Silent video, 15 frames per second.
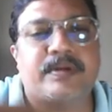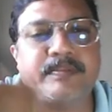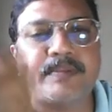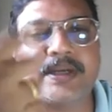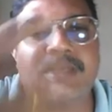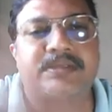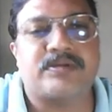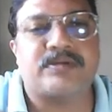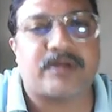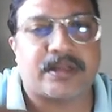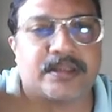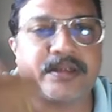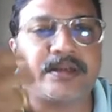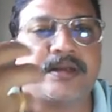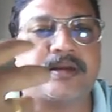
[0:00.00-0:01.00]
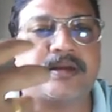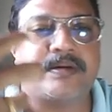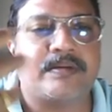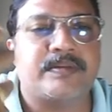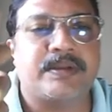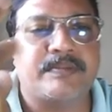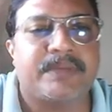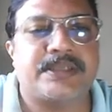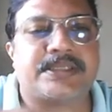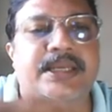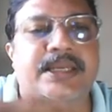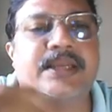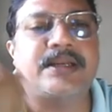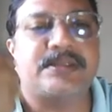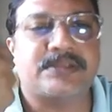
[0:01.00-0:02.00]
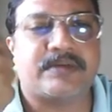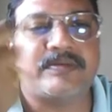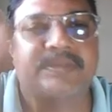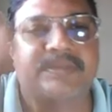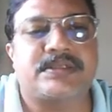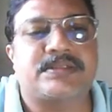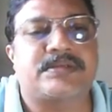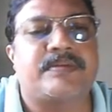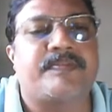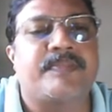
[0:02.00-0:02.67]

bikes or other bicycles, ours